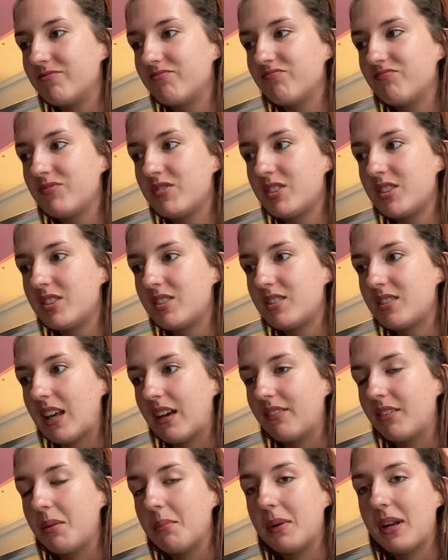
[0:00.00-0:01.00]

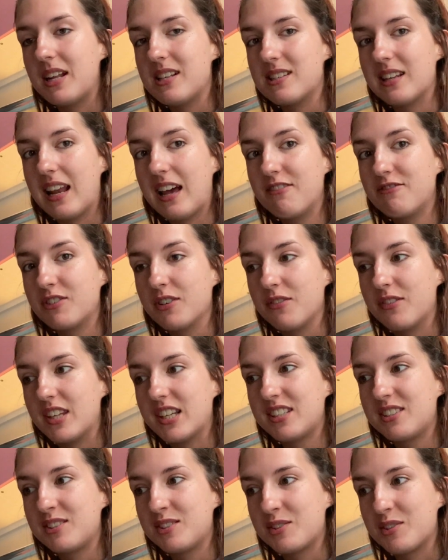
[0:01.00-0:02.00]
seven minutes left of
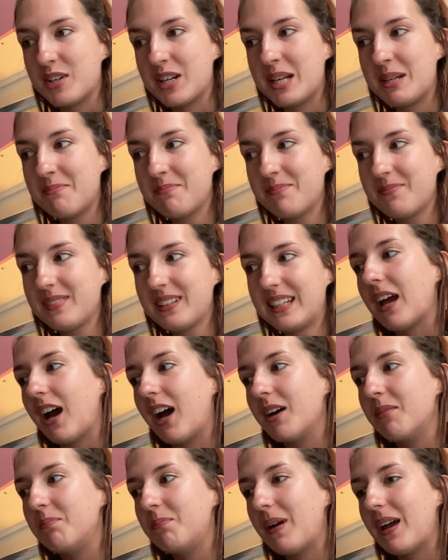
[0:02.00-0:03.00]
this stream.
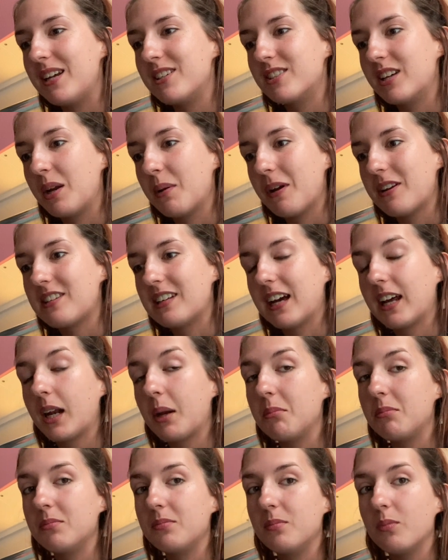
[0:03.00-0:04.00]
I'm patiently waiting and
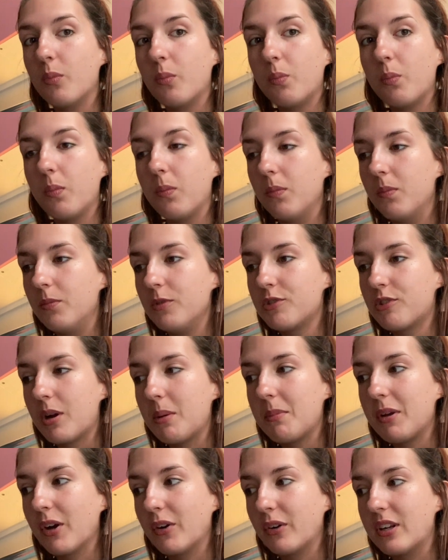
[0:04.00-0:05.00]
I'm
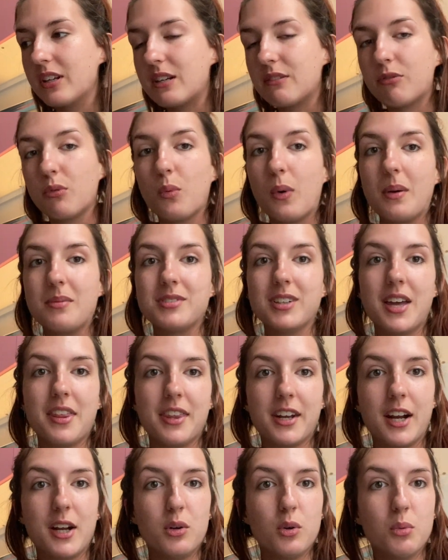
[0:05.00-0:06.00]
streaming on a different website than
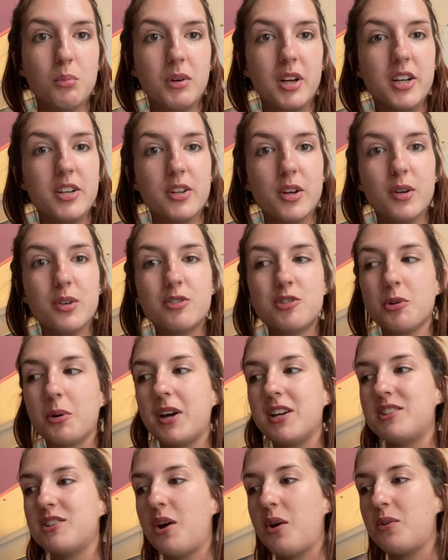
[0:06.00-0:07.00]
I normally do. So I
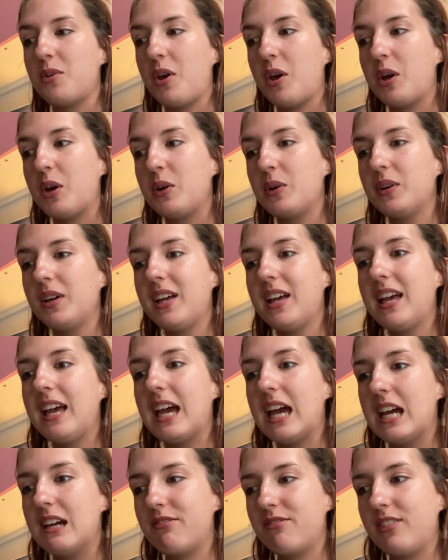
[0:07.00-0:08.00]
don't know
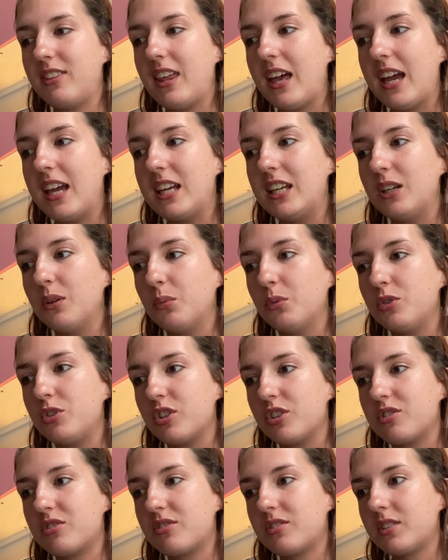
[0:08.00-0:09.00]
if they will
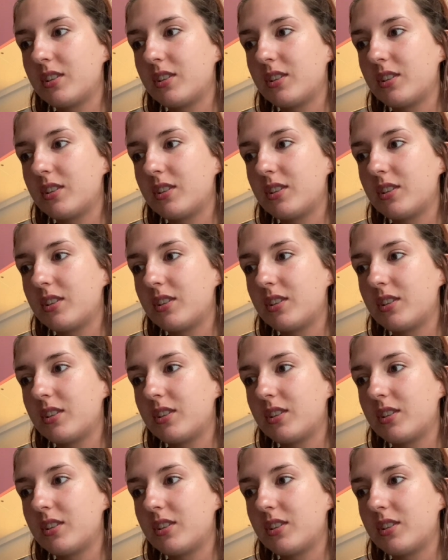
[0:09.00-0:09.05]
just